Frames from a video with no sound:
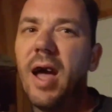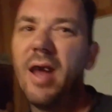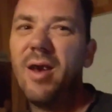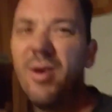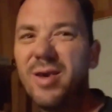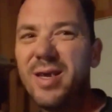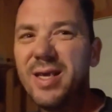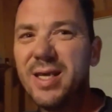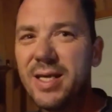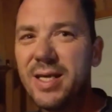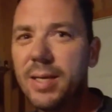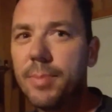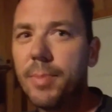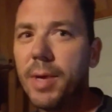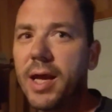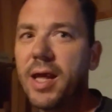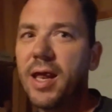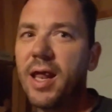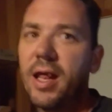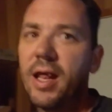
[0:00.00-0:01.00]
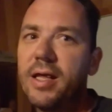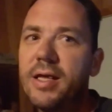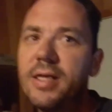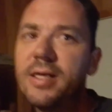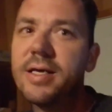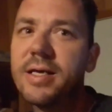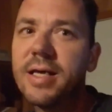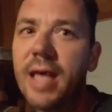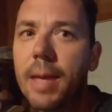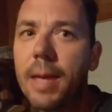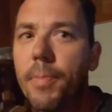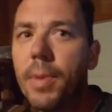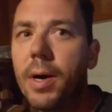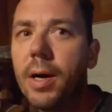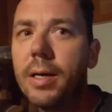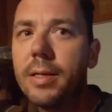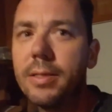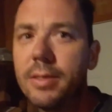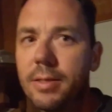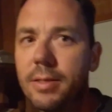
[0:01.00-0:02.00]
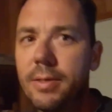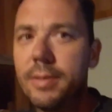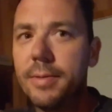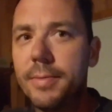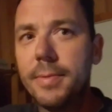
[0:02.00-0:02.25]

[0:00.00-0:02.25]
I know it didn't seem like it, I didn't say much,